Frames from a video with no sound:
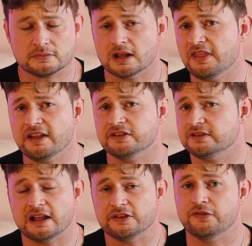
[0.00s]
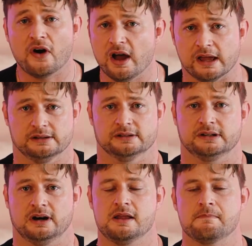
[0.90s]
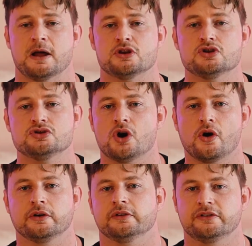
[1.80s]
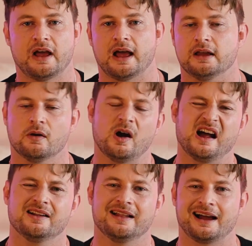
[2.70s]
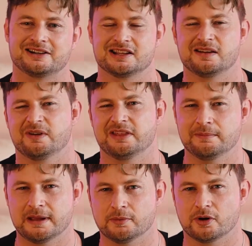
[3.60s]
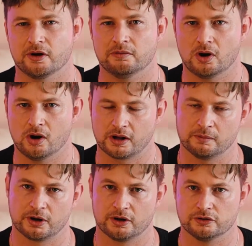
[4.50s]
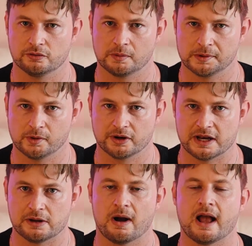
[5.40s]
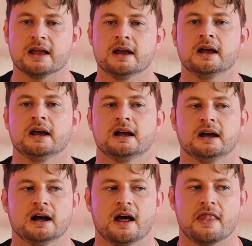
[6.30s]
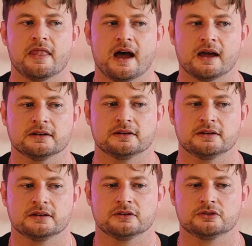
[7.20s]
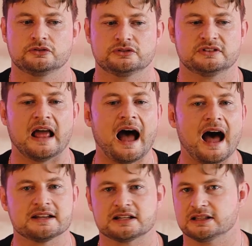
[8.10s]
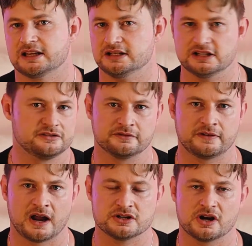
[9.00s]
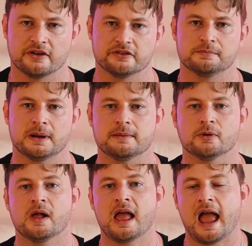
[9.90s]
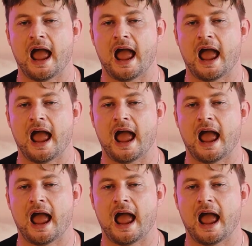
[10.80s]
That's fine, right? But you don't say, well, actually, we think people got it wrong and we're going to do what we want anyway. That utterly disenfranchises people.